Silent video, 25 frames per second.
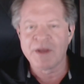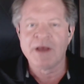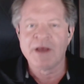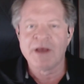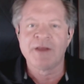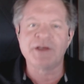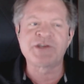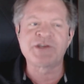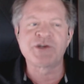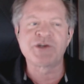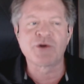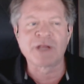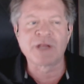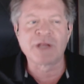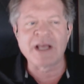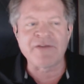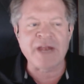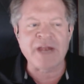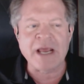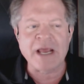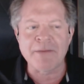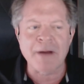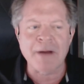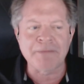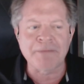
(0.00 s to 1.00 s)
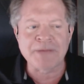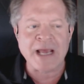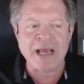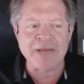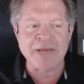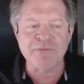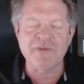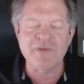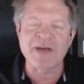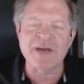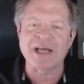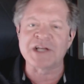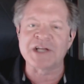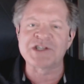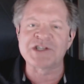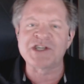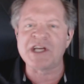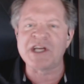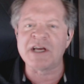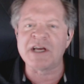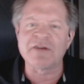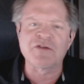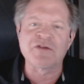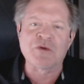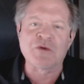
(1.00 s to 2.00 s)
This is your 11 a.m. update, and we've got a
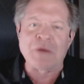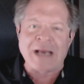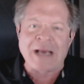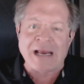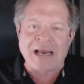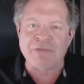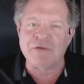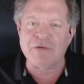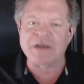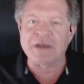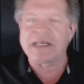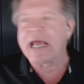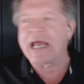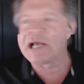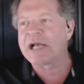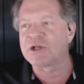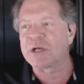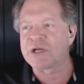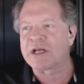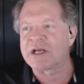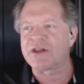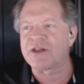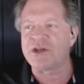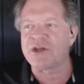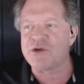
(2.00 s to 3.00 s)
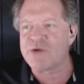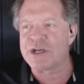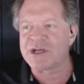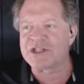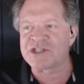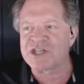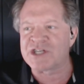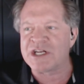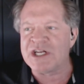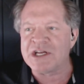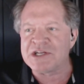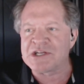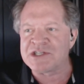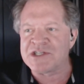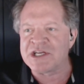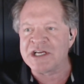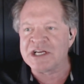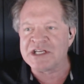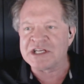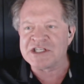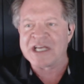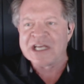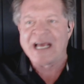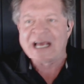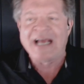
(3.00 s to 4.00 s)
sea of green. We take a look at the U.S.
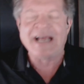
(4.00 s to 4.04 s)
indices.